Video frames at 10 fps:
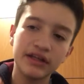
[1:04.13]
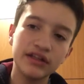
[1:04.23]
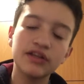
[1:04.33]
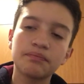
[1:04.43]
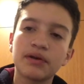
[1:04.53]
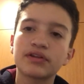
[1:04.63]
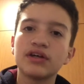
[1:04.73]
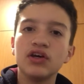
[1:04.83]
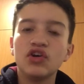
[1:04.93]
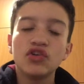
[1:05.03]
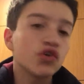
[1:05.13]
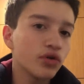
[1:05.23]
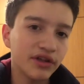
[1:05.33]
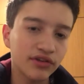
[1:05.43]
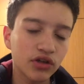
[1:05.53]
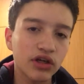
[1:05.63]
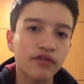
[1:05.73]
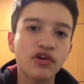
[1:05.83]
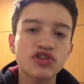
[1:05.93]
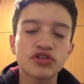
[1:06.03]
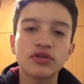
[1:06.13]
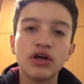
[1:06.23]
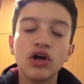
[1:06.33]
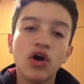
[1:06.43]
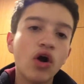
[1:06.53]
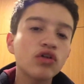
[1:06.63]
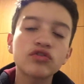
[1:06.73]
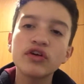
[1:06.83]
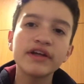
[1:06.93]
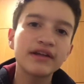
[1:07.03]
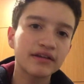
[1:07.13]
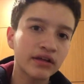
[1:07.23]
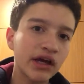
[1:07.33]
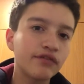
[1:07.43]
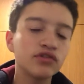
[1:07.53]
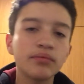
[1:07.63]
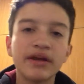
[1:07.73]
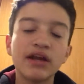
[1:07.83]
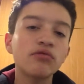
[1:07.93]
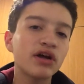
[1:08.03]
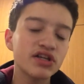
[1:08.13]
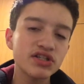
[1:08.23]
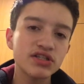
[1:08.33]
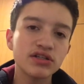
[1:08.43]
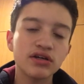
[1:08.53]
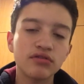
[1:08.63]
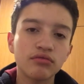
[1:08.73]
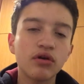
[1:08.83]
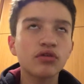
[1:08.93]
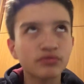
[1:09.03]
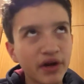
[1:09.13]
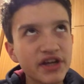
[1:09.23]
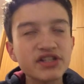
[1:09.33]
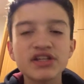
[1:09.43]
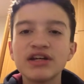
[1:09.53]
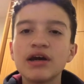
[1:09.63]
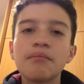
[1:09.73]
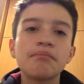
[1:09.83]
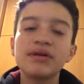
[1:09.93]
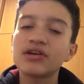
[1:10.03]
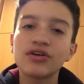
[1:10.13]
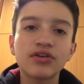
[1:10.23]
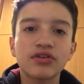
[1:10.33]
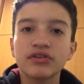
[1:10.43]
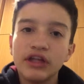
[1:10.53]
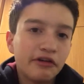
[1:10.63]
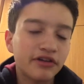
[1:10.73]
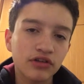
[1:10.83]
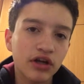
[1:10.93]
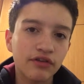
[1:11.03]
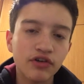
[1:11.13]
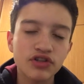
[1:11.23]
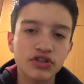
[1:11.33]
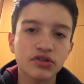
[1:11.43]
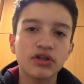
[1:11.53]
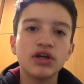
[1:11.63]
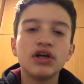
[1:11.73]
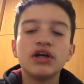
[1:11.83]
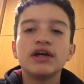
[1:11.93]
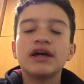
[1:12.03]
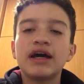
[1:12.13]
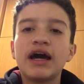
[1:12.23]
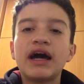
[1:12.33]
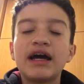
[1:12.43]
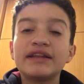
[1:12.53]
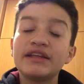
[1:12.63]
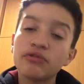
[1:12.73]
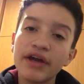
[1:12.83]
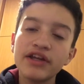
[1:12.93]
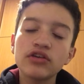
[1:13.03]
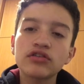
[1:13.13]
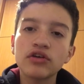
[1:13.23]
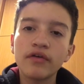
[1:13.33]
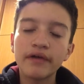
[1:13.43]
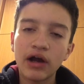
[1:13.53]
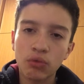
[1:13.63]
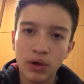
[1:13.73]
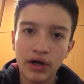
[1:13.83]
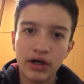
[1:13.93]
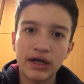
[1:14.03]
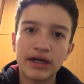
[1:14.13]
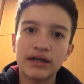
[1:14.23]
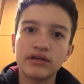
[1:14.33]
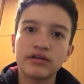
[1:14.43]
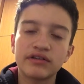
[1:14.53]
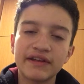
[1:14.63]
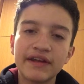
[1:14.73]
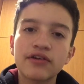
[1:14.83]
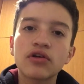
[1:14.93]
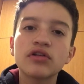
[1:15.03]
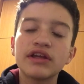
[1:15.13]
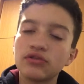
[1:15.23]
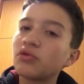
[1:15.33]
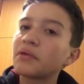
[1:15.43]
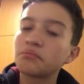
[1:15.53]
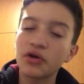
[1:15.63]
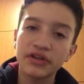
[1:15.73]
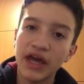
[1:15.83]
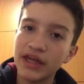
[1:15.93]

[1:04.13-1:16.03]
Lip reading: and in this part, so it's not a function. Also, it doesn't have domain and range because there is not a function. The radius of our circle is 1.8.